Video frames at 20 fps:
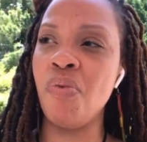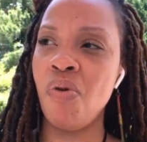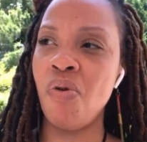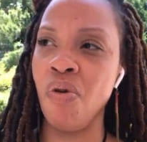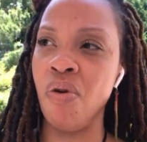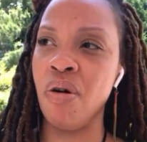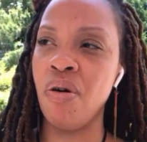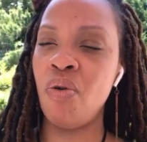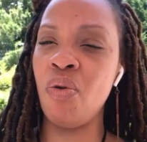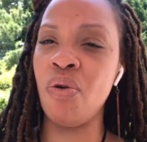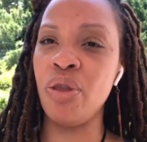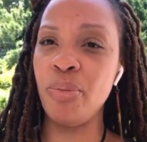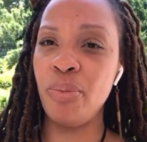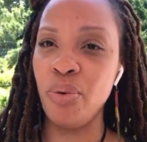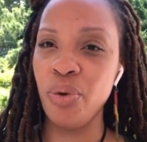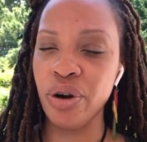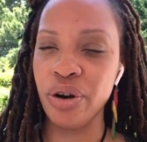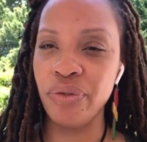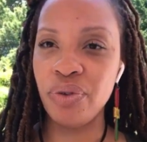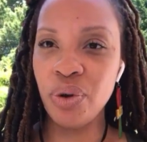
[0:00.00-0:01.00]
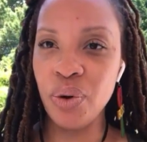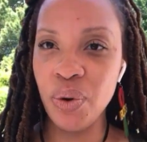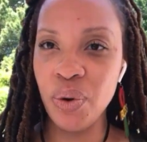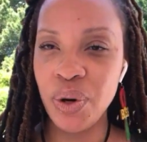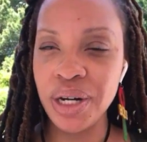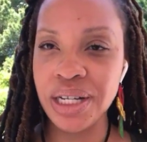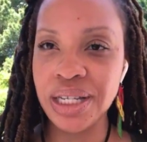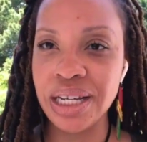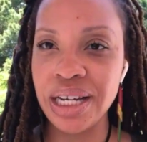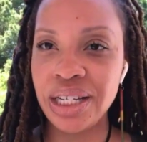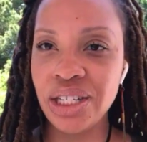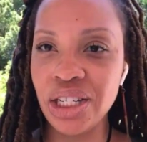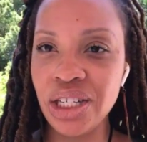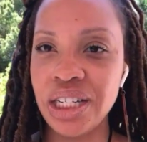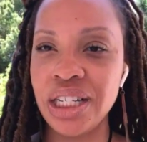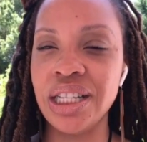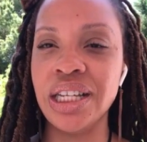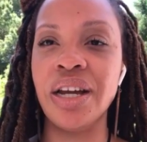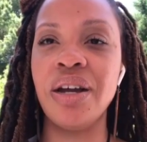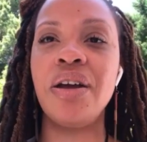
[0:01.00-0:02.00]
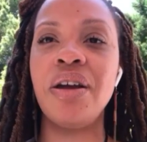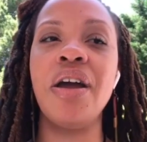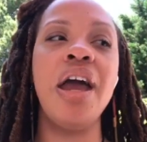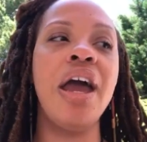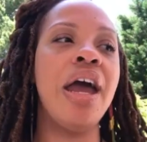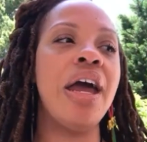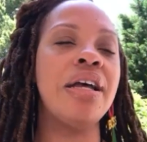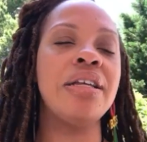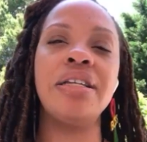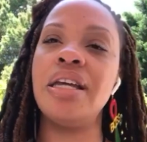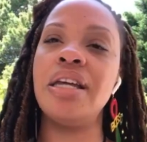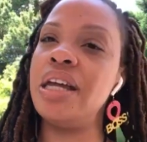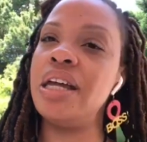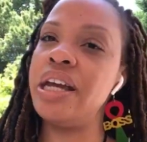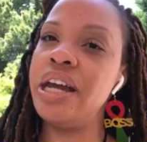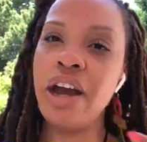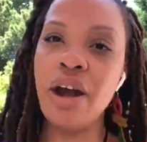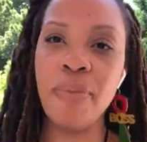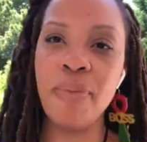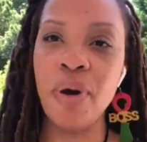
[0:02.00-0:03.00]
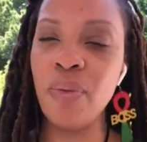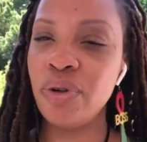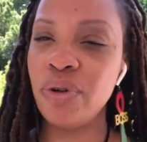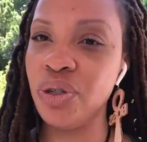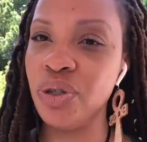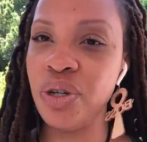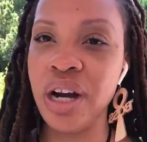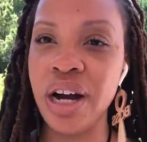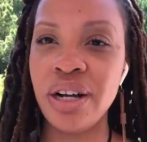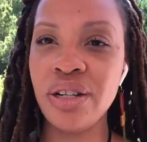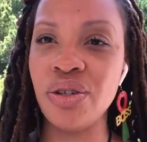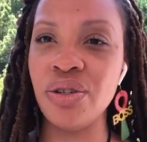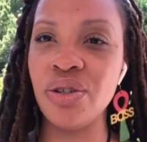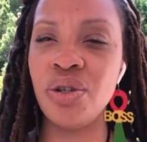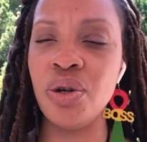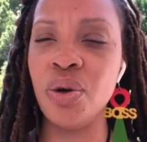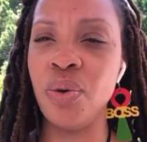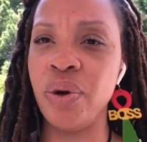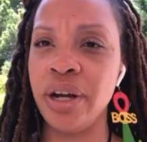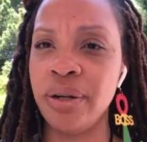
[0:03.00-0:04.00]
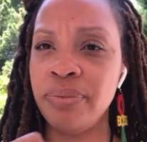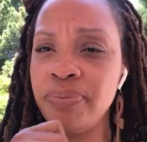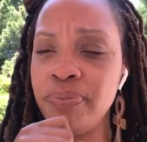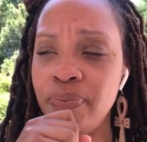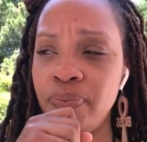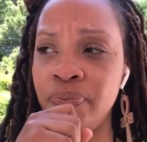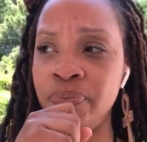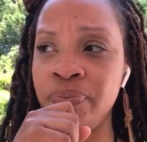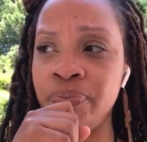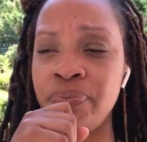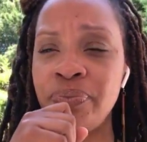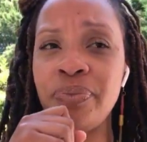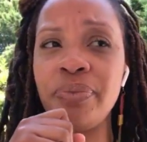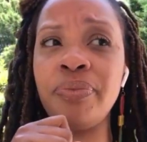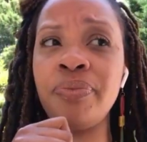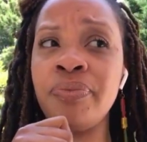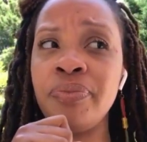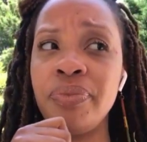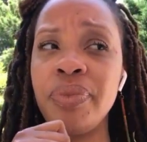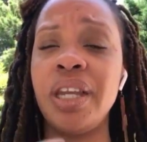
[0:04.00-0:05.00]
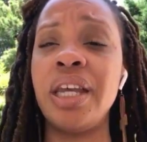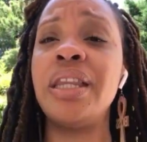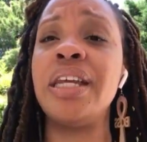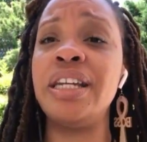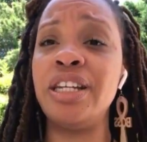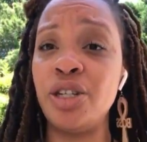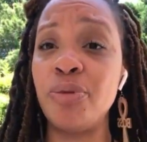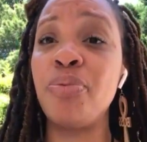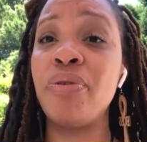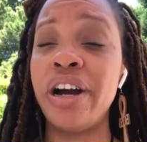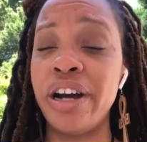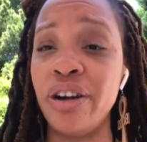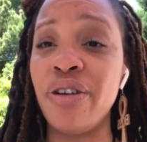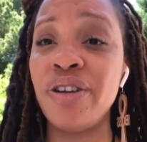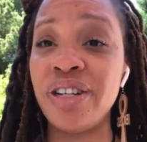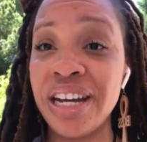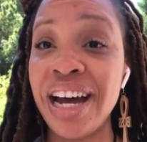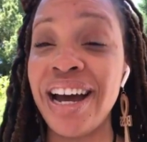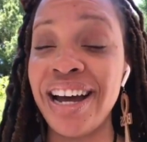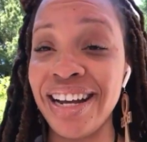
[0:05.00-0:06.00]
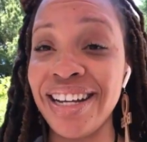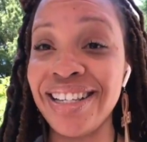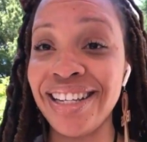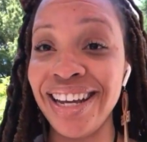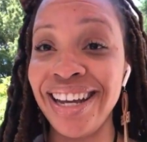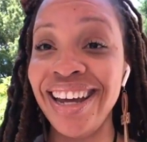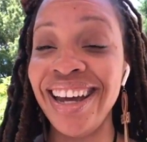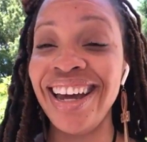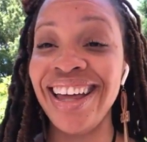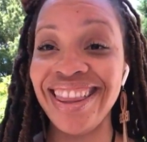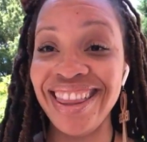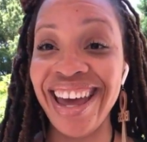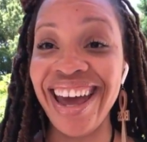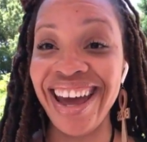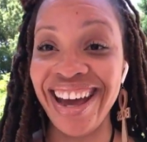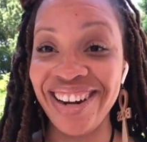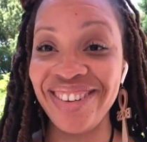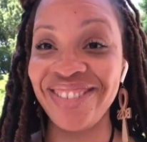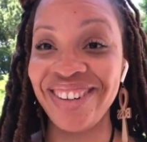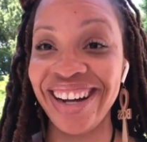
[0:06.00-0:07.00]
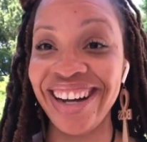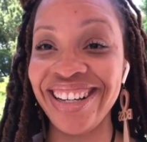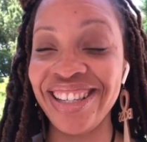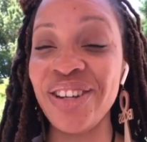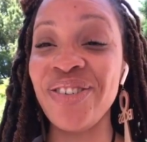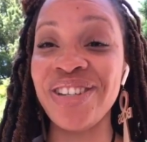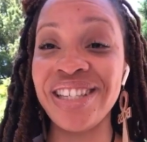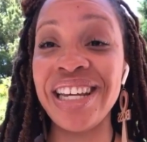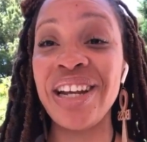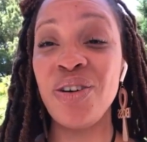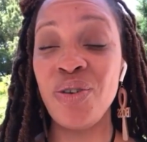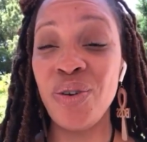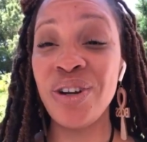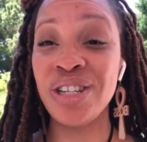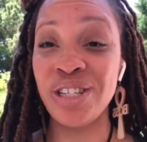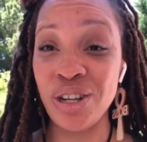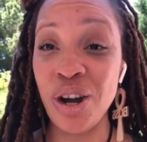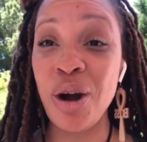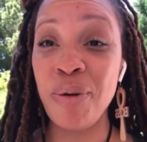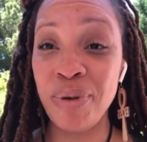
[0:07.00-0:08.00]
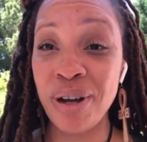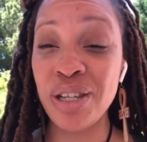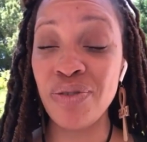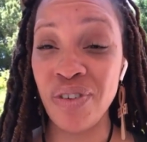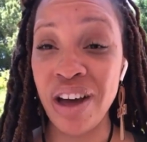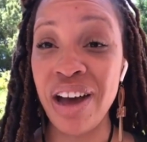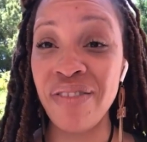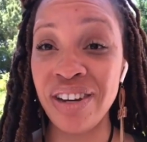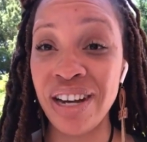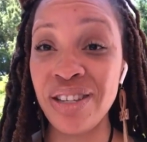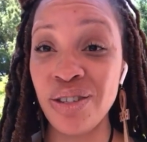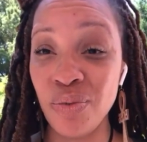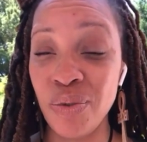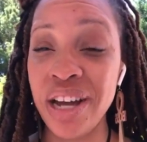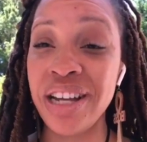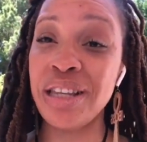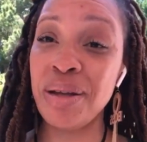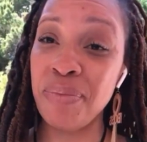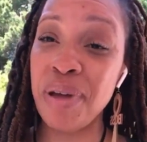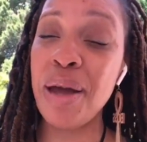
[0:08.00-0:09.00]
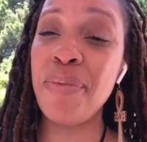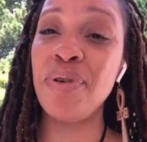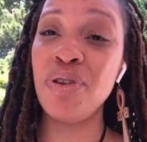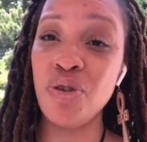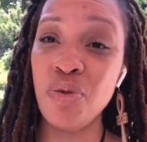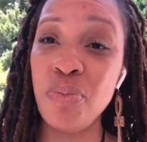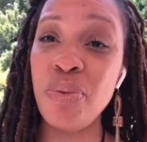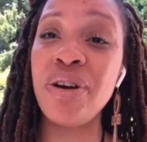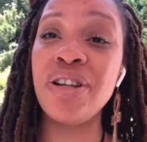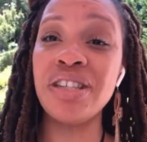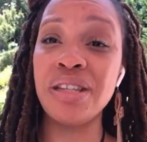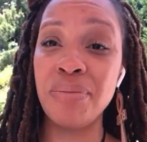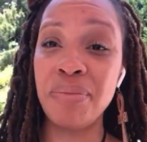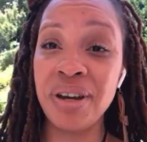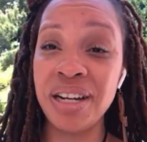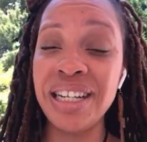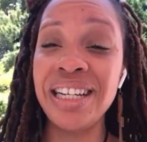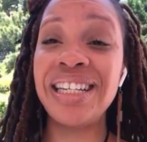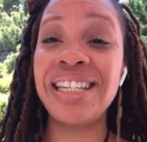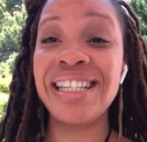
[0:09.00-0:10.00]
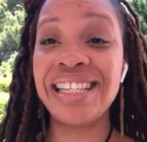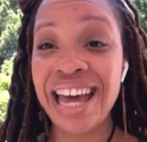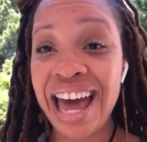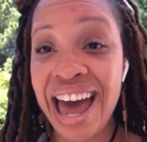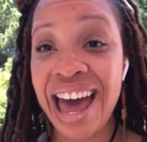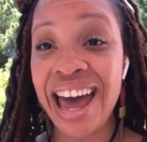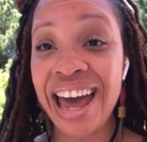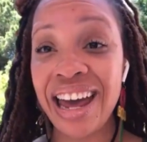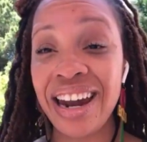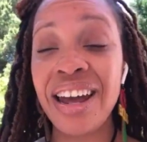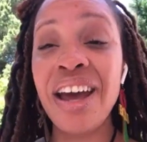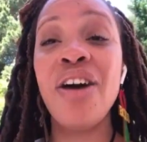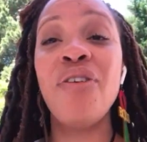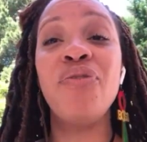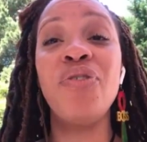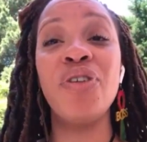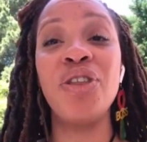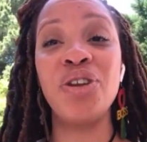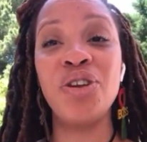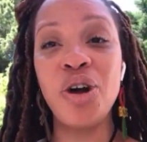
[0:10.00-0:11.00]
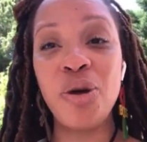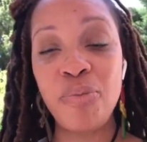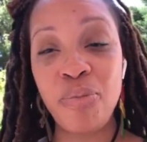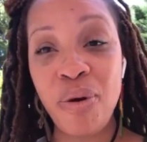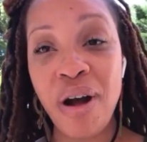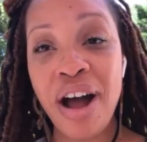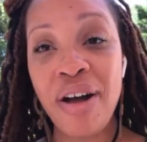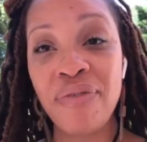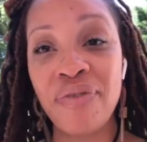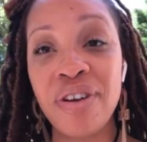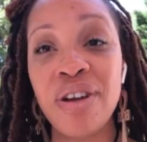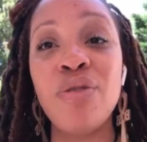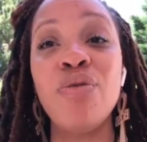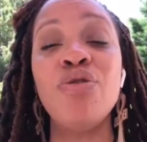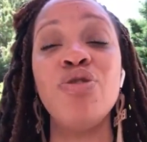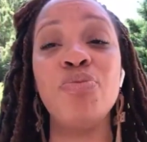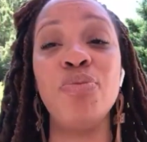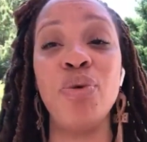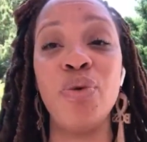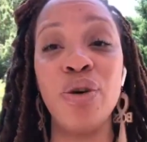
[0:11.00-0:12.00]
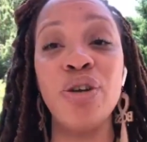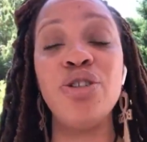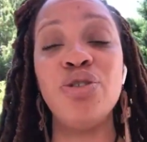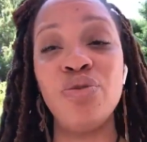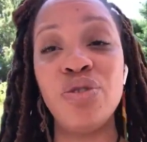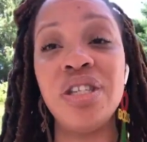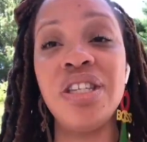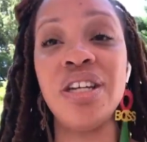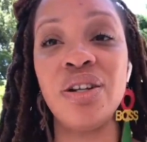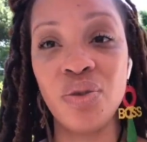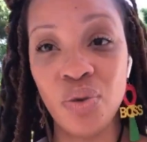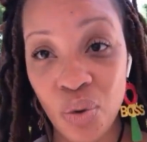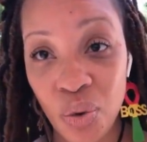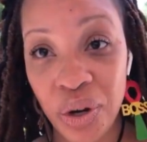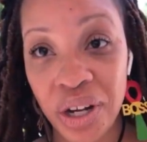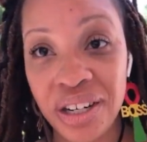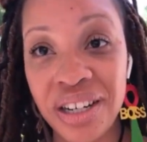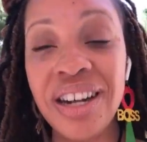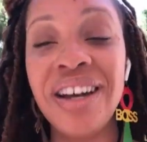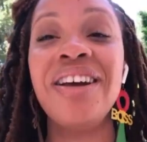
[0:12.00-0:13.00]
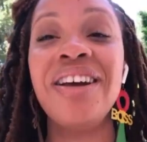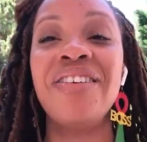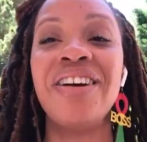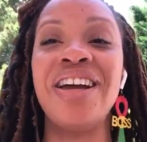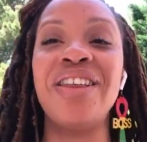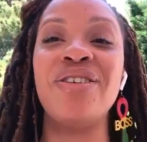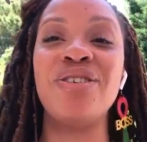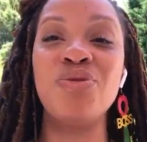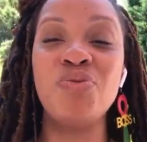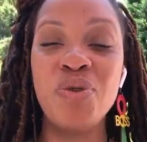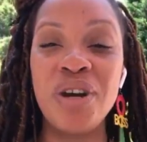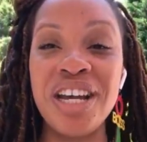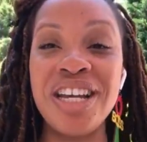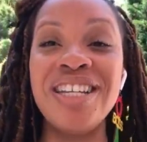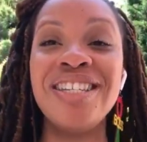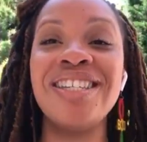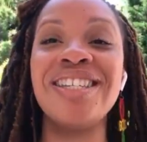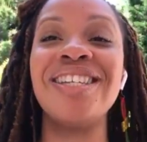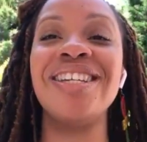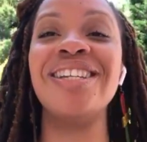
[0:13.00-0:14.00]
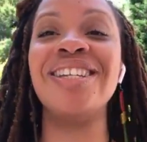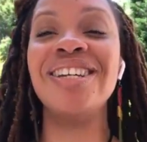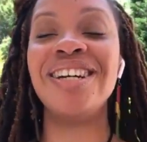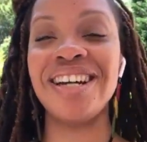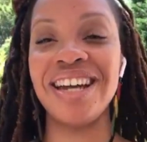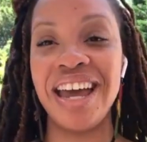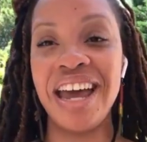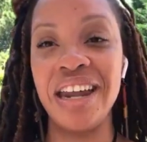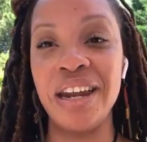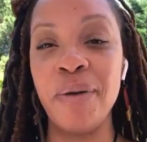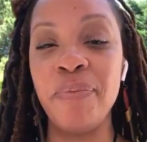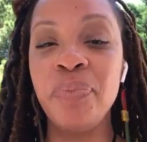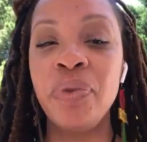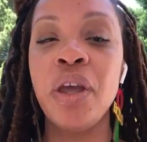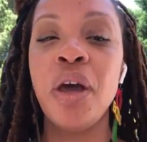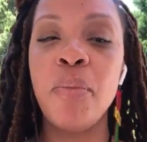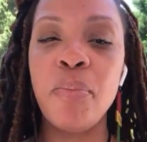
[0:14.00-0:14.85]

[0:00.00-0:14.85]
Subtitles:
on the board of your organization and they say they care about what you guys are doing, then they need to prioritize that, right? So instead of going to Starbucks 5 days a week, then maybe you put some money aside for the nonprofit whose board you sit on, right? There's ways to look at it.